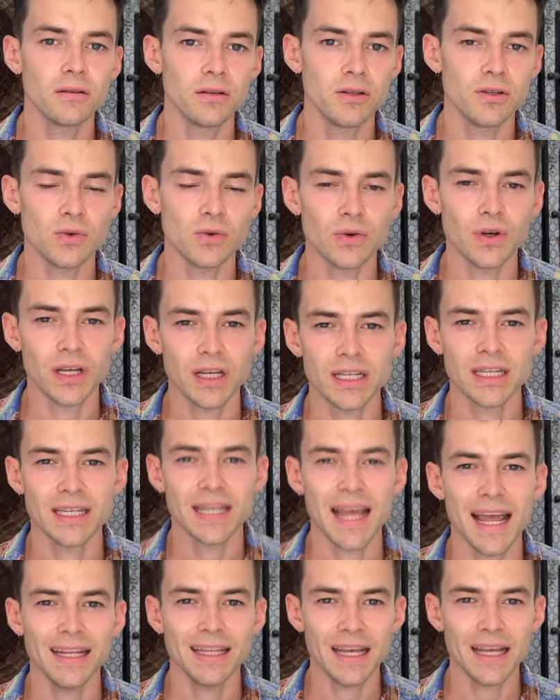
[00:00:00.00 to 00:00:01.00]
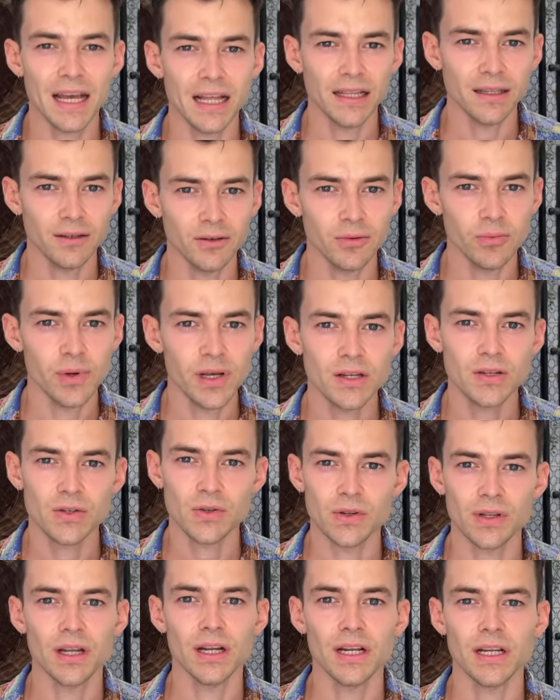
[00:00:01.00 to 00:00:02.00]
so extend it a little bit
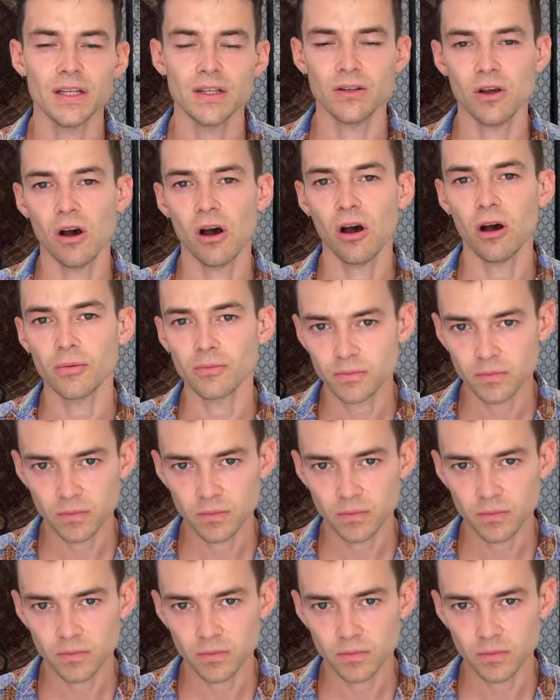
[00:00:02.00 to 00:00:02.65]
so that it's not